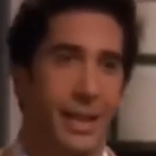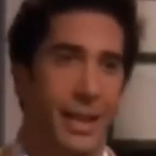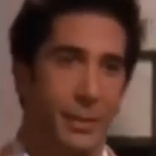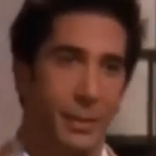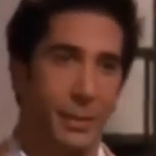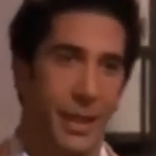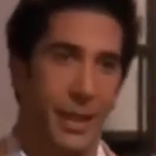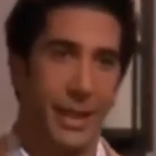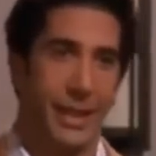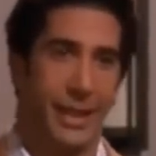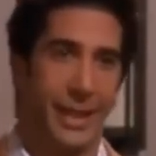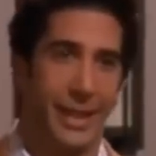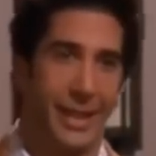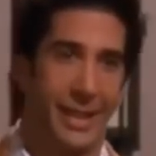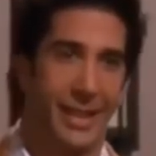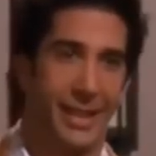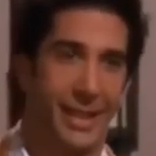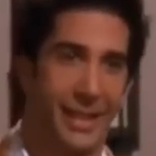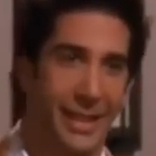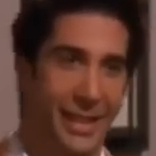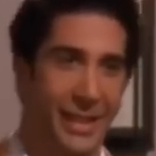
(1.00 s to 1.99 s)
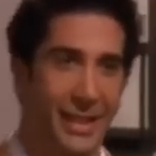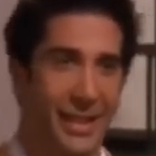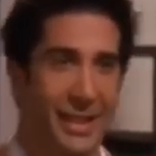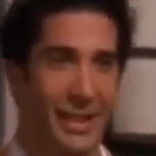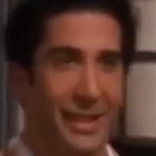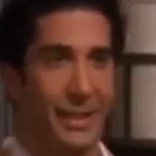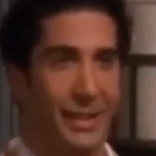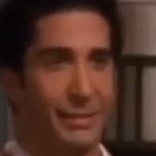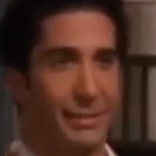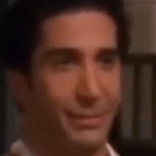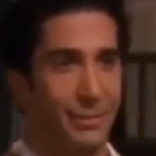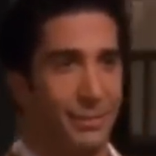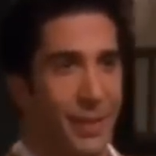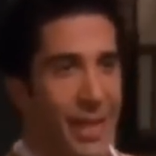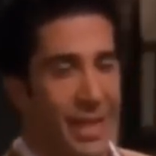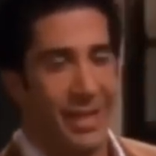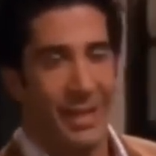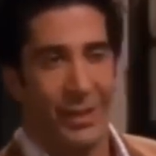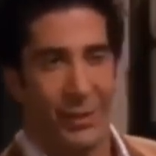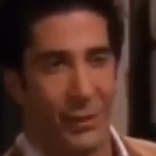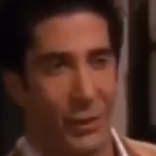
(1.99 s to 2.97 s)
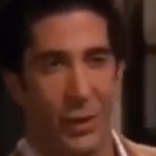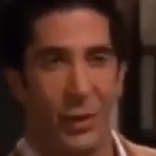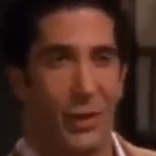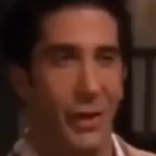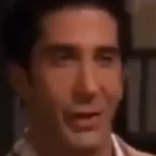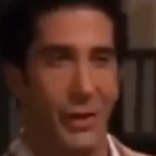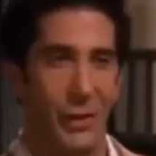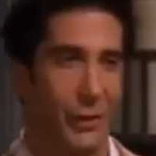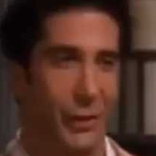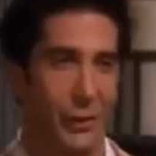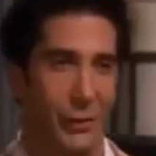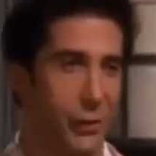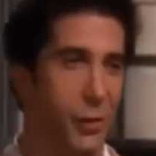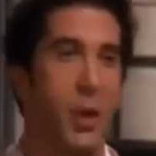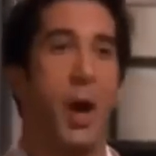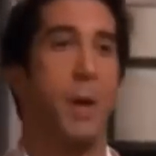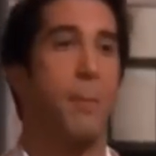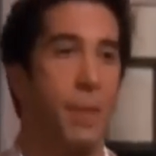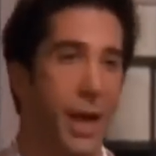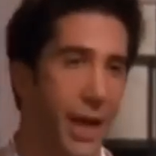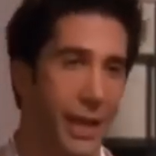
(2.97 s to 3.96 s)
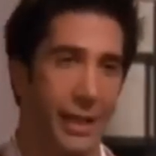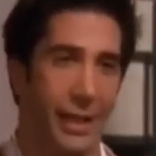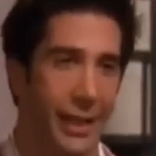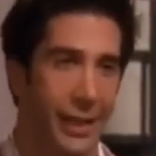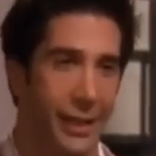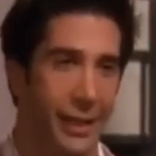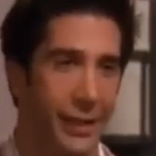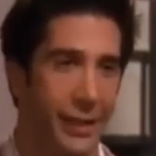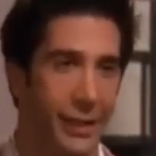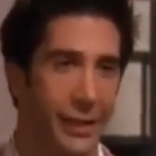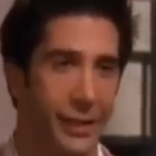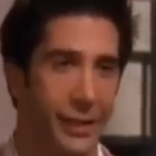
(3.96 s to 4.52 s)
Hey, Mike. Uh, sorry to just drop by like